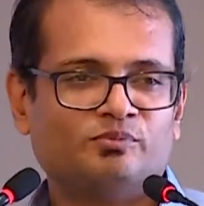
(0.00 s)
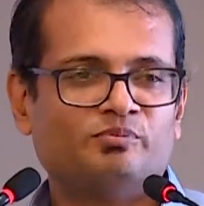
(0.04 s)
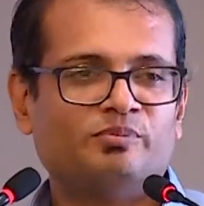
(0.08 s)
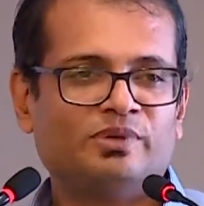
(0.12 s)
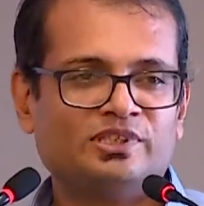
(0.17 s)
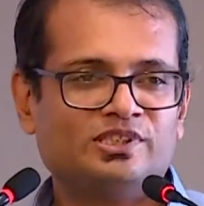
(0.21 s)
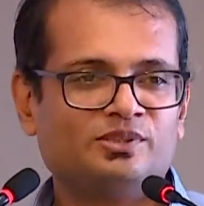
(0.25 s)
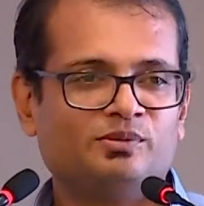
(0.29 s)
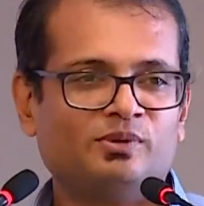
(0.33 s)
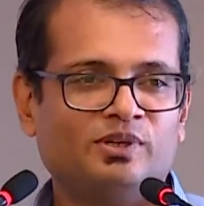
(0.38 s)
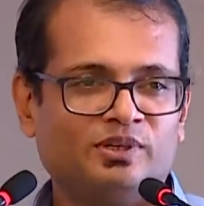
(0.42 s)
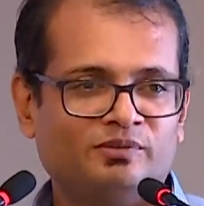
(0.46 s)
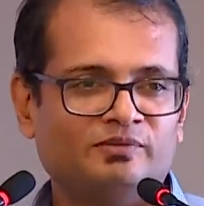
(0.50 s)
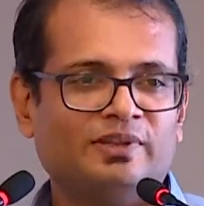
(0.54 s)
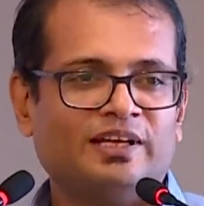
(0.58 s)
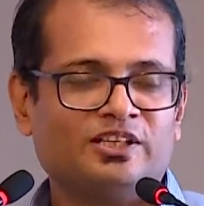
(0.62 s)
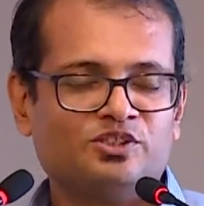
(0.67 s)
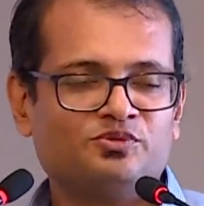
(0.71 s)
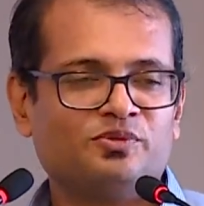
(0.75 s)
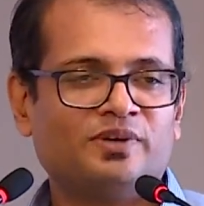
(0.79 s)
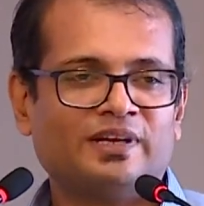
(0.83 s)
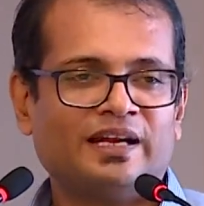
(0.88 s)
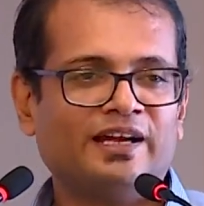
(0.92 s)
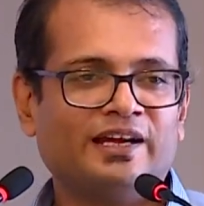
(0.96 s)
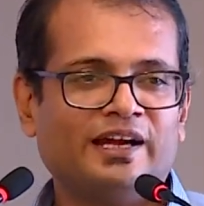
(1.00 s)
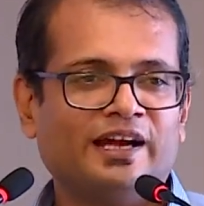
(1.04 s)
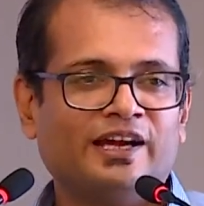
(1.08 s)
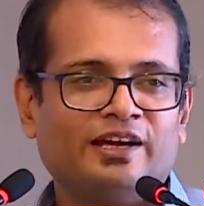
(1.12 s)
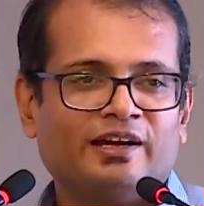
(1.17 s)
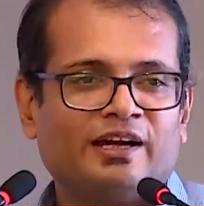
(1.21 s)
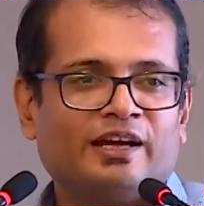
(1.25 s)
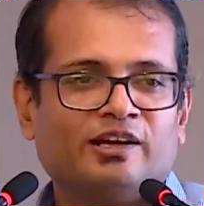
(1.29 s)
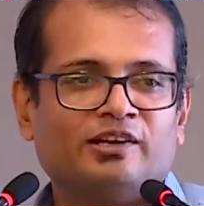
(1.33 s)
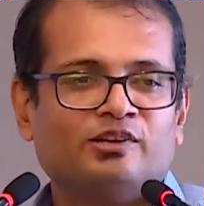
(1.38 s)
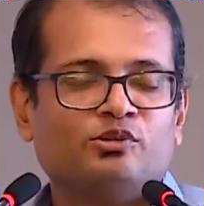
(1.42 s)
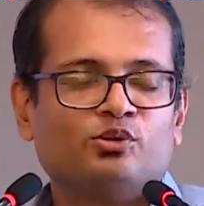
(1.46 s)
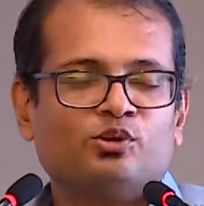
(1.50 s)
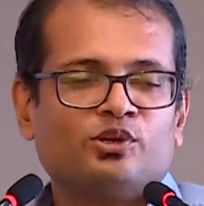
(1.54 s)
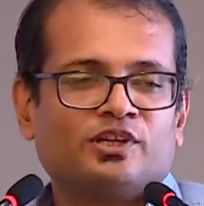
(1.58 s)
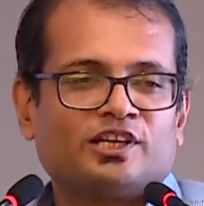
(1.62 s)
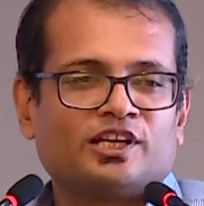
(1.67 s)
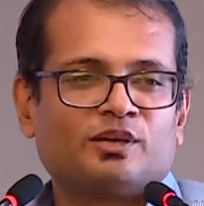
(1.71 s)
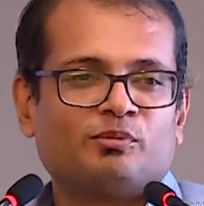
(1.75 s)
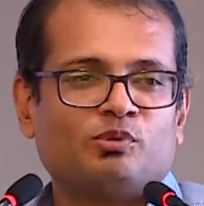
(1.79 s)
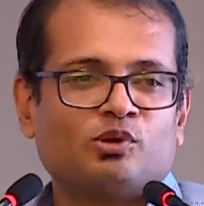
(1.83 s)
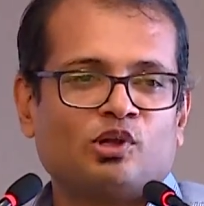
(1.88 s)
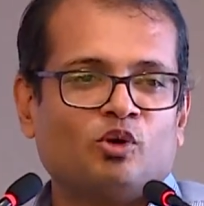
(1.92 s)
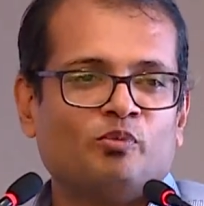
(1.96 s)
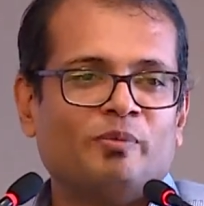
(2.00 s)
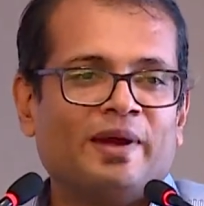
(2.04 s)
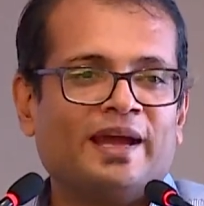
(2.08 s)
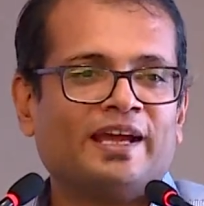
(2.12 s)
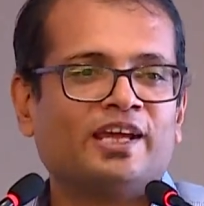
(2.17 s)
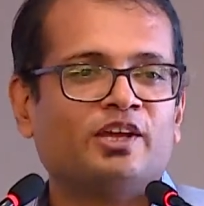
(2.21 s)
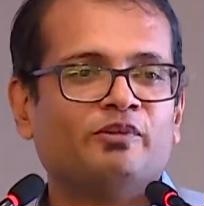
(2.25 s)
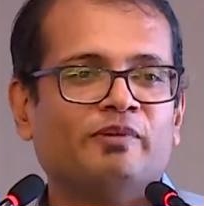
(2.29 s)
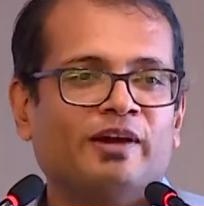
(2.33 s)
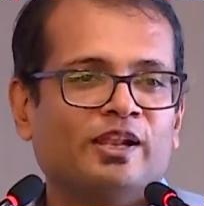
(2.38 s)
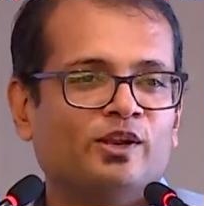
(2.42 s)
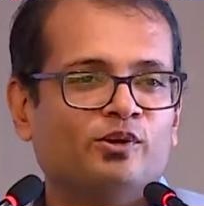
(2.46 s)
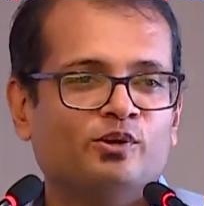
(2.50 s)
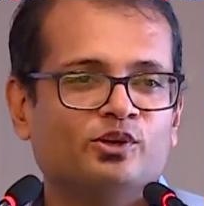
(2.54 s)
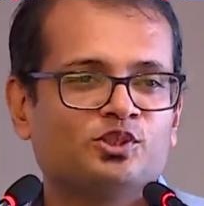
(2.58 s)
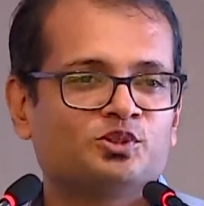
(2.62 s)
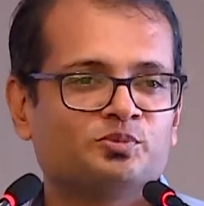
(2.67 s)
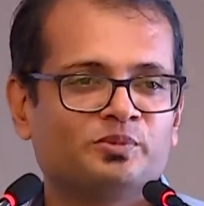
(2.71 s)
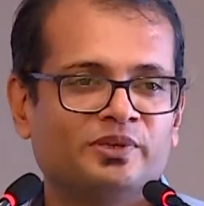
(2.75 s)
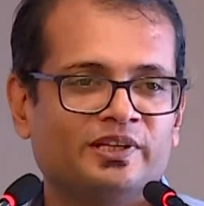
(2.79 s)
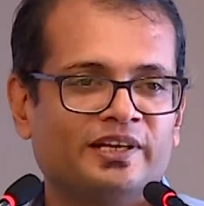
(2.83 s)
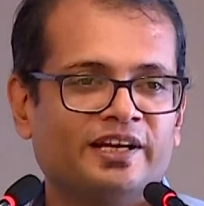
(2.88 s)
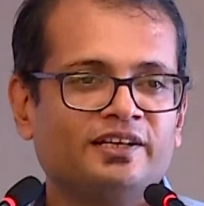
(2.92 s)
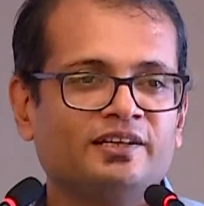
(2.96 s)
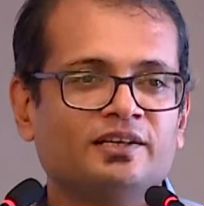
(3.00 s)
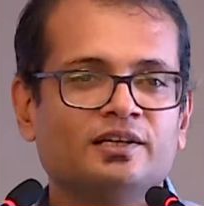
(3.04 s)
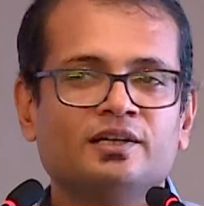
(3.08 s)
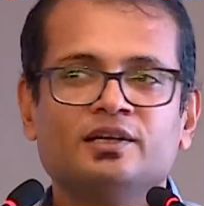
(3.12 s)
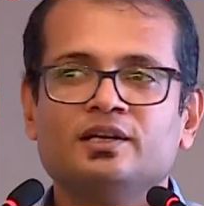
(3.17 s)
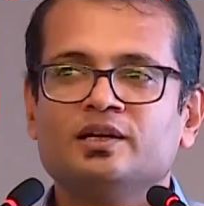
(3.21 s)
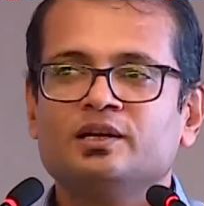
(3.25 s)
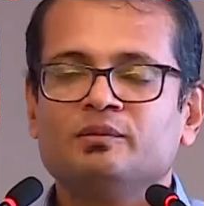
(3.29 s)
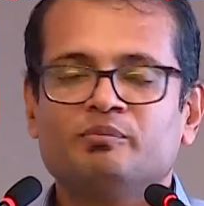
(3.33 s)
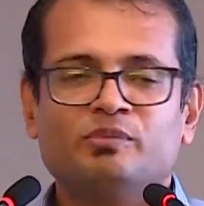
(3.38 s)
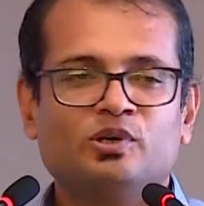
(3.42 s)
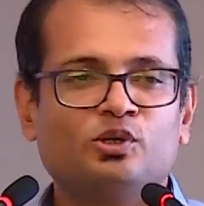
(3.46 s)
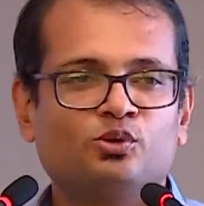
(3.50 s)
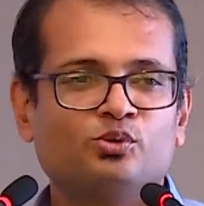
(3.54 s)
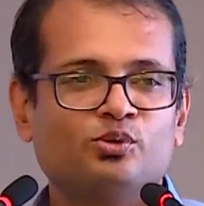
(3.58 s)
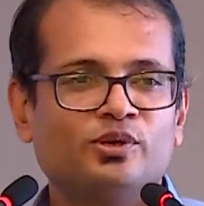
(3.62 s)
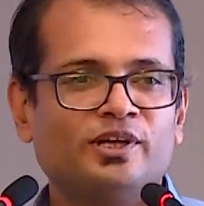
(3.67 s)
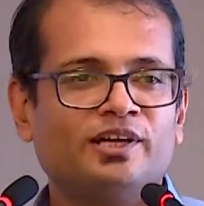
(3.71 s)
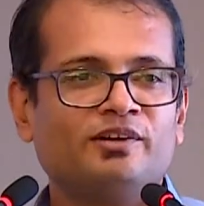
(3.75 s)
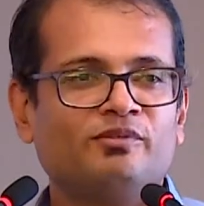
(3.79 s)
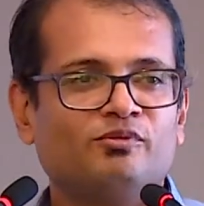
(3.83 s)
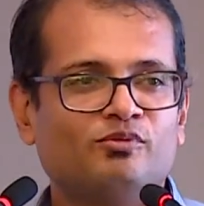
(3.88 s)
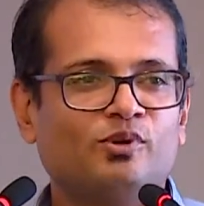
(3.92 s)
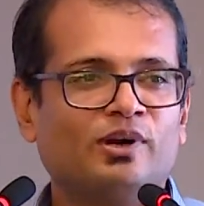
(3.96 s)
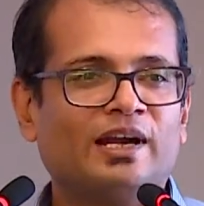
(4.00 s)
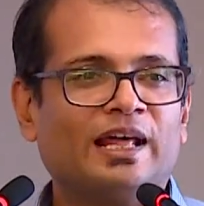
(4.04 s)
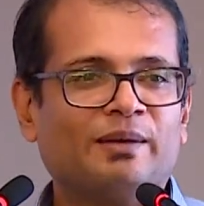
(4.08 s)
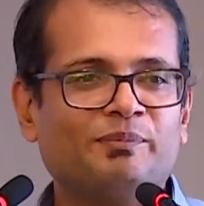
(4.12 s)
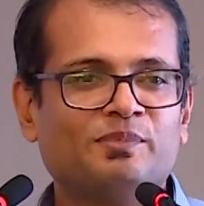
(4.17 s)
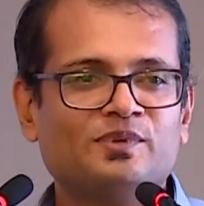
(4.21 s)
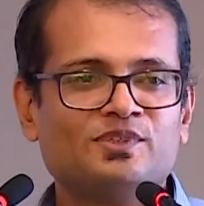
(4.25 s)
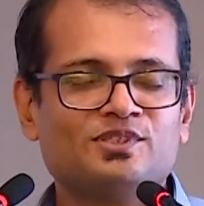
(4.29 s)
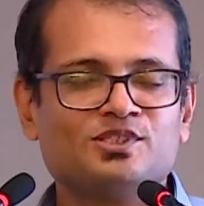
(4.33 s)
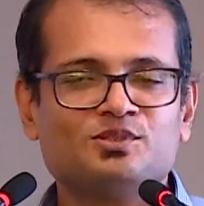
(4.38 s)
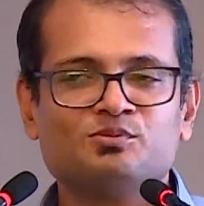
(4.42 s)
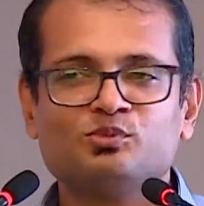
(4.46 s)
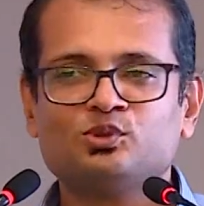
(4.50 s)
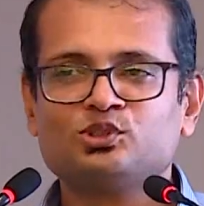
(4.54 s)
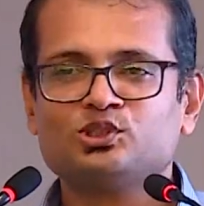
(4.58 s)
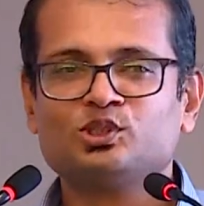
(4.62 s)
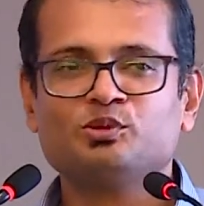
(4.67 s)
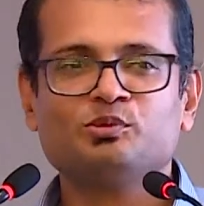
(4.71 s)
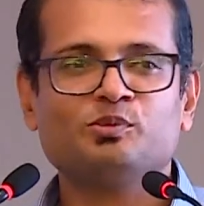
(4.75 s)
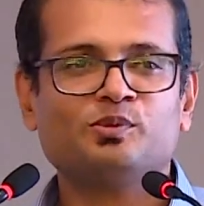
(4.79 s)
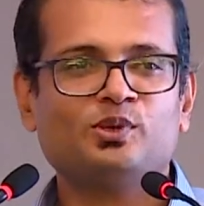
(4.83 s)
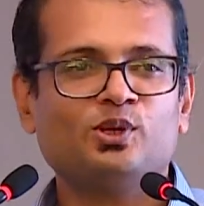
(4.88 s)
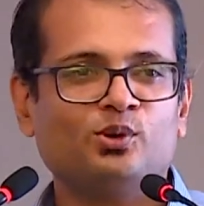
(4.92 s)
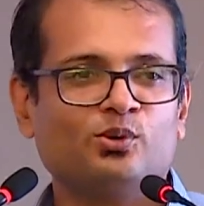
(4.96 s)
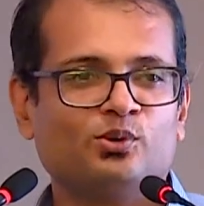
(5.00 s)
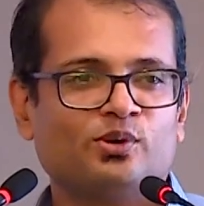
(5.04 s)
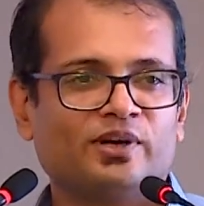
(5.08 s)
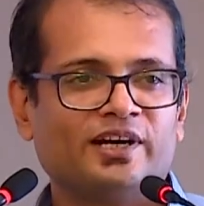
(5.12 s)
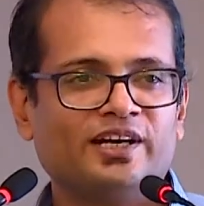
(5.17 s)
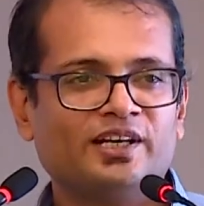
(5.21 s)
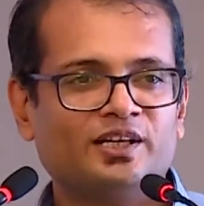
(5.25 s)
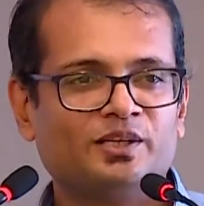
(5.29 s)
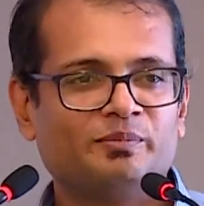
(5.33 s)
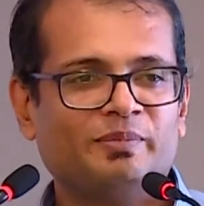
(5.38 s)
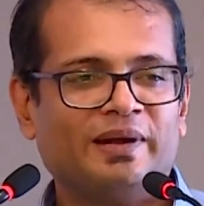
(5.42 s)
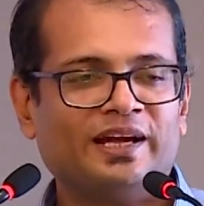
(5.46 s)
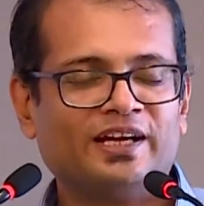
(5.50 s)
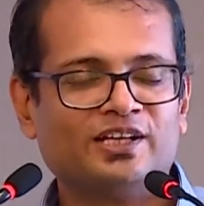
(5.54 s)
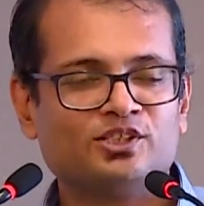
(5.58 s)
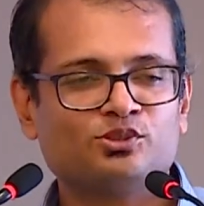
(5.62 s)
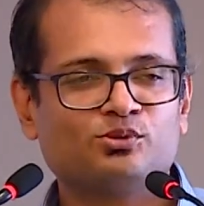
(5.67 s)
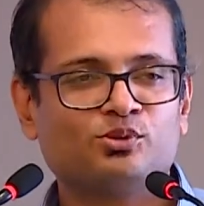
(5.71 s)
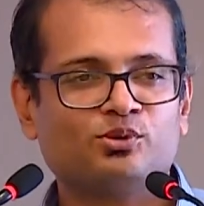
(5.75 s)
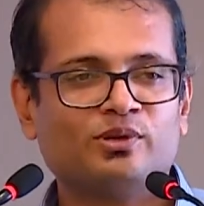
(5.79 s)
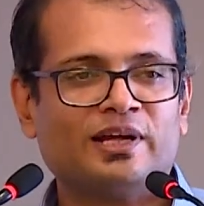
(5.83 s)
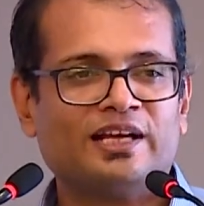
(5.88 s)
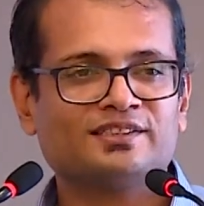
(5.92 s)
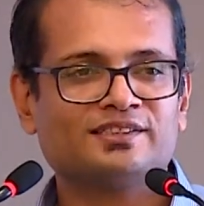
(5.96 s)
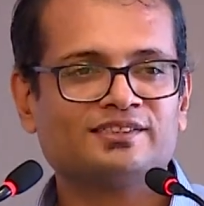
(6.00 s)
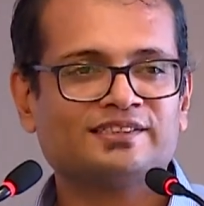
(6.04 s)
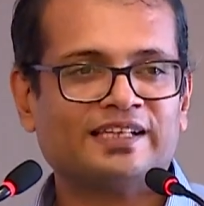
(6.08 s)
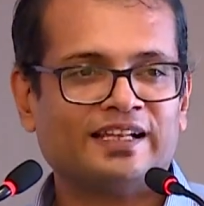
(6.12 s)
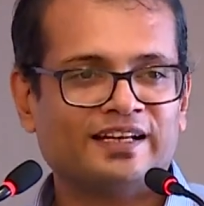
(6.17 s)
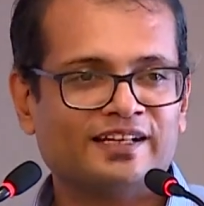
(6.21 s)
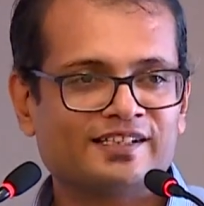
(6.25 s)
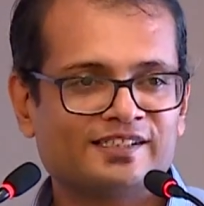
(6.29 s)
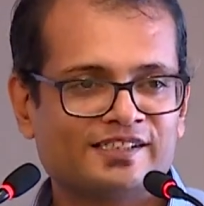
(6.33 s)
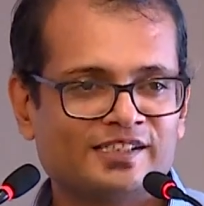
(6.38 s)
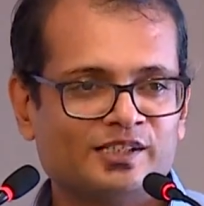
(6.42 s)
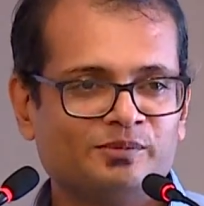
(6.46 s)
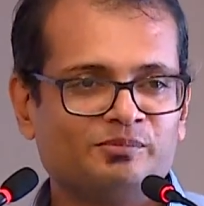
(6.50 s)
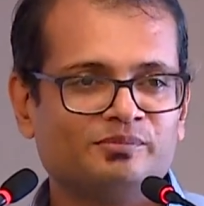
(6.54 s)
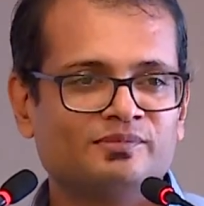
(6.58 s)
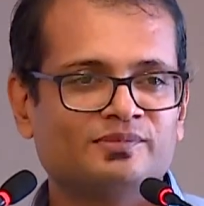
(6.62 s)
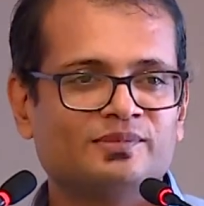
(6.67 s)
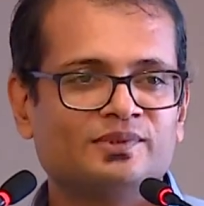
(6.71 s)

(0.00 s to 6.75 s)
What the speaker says: Basically, that's where I don't care about how bank evaluates me, right? But today, what happens is most of the people know, right? The bank is going to ask a salary slip.